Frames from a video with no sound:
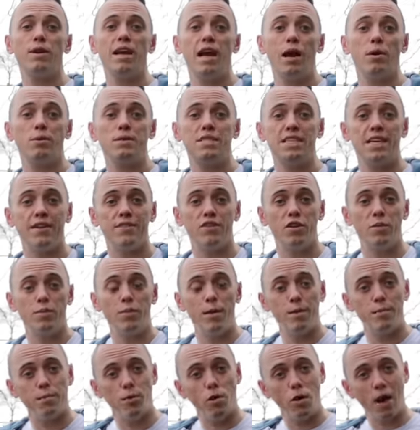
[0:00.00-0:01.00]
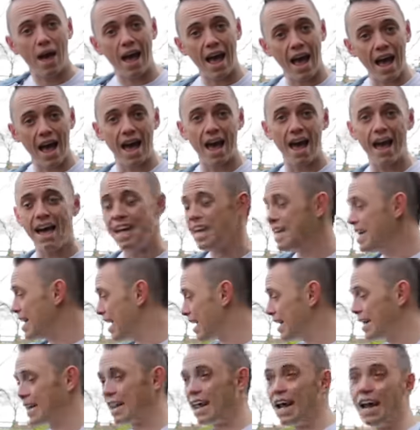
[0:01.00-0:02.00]
one out to give it a bit more air
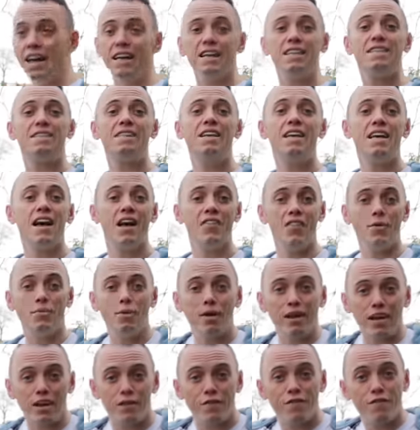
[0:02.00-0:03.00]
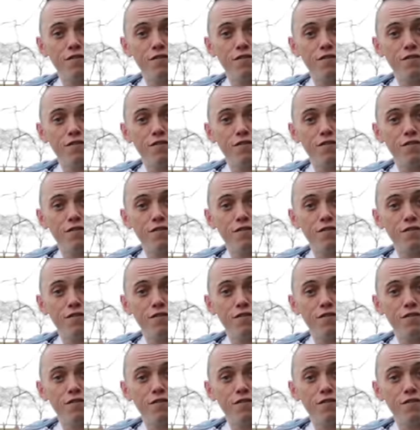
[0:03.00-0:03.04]
and light, and then we'll get a